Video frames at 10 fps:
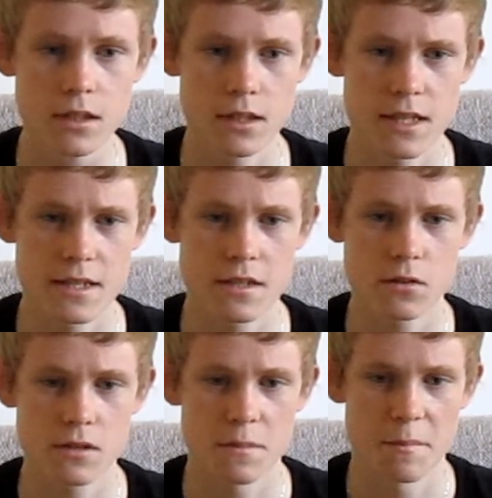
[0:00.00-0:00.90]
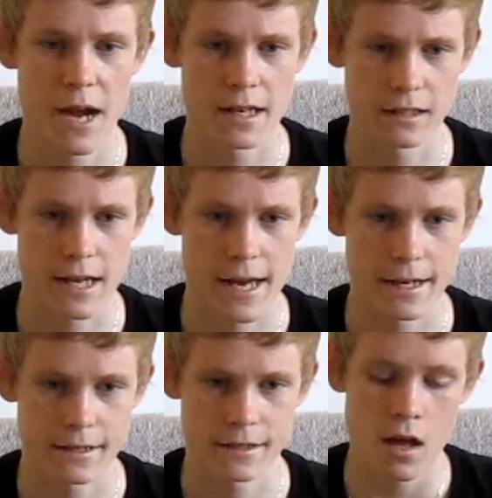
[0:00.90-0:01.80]
There's still some bad
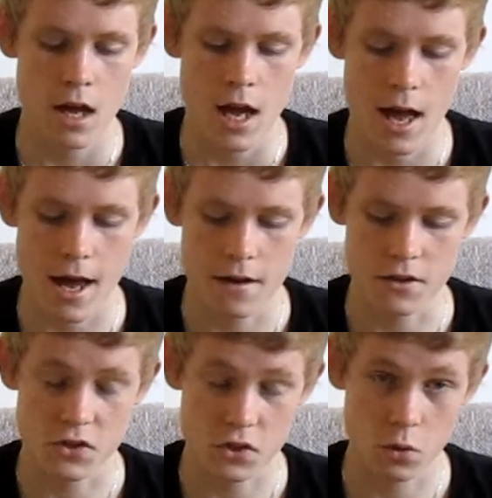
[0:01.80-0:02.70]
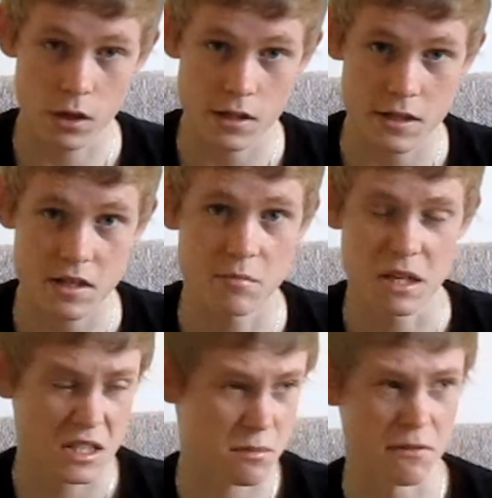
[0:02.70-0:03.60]
lag, and the scoring system
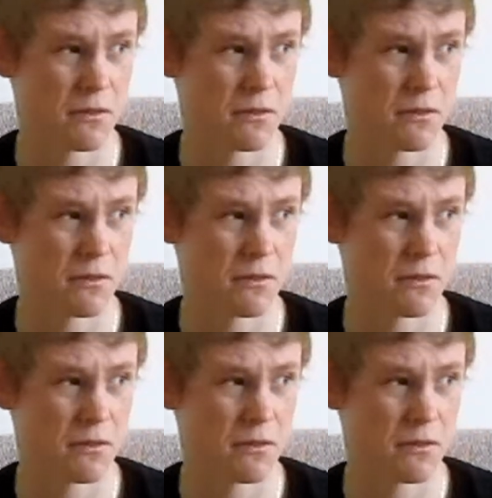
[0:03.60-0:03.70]
needs to be